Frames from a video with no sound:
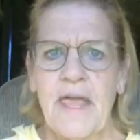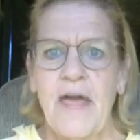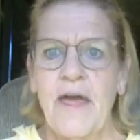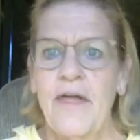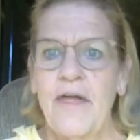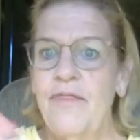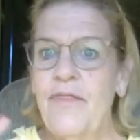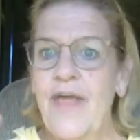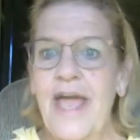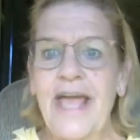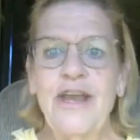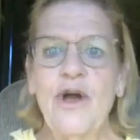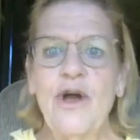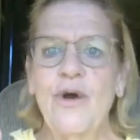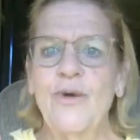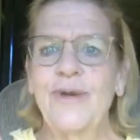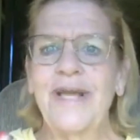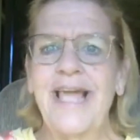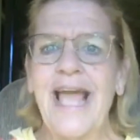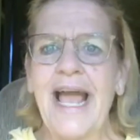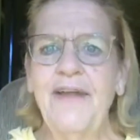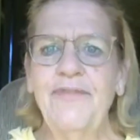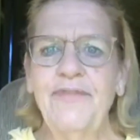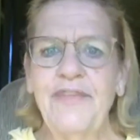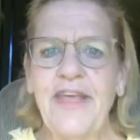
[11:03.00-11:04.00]
they don't
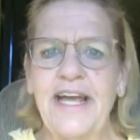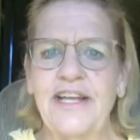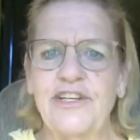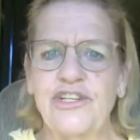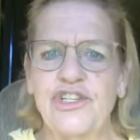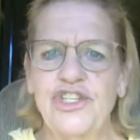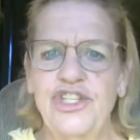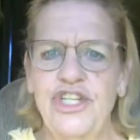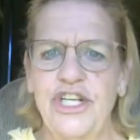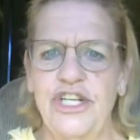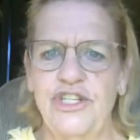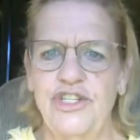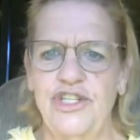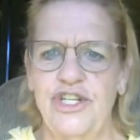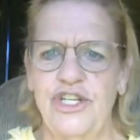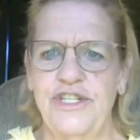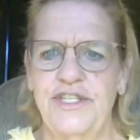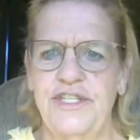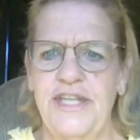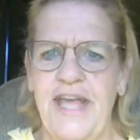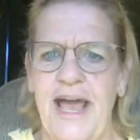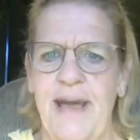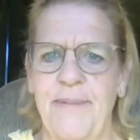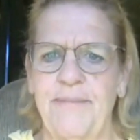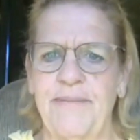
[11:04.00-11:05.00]
get that shit just
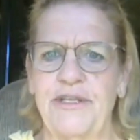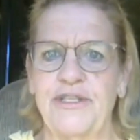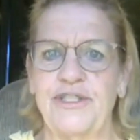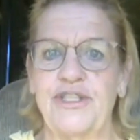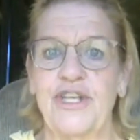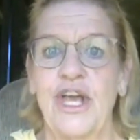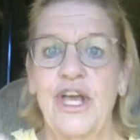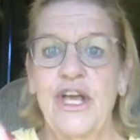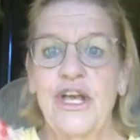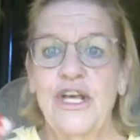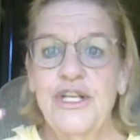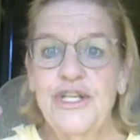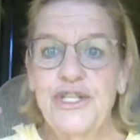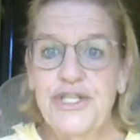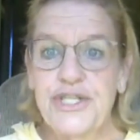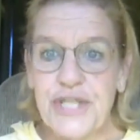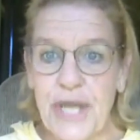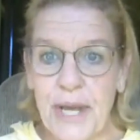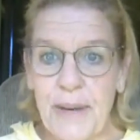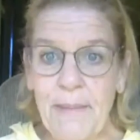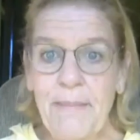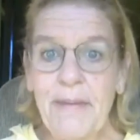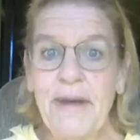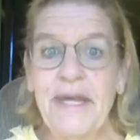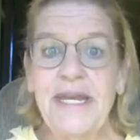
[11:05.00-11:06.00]
happens.
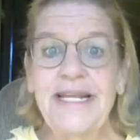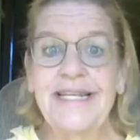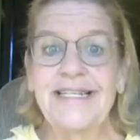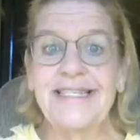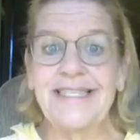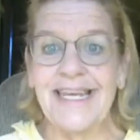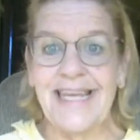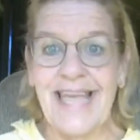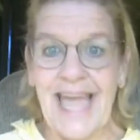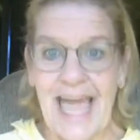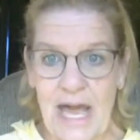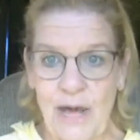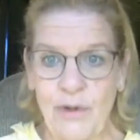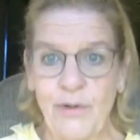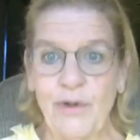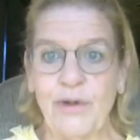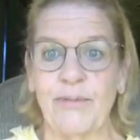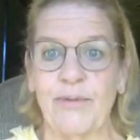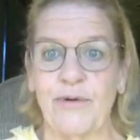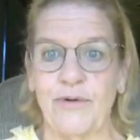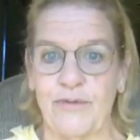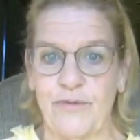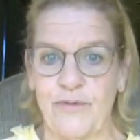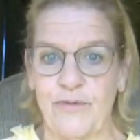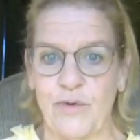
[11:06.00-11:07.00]
Somebody's
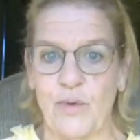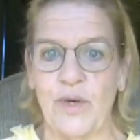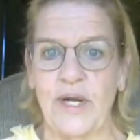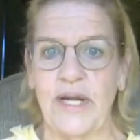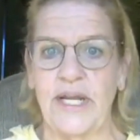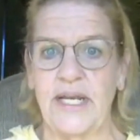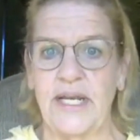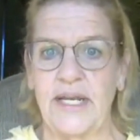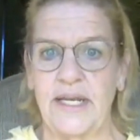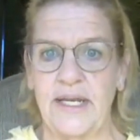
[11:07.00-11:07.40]
accountable for it.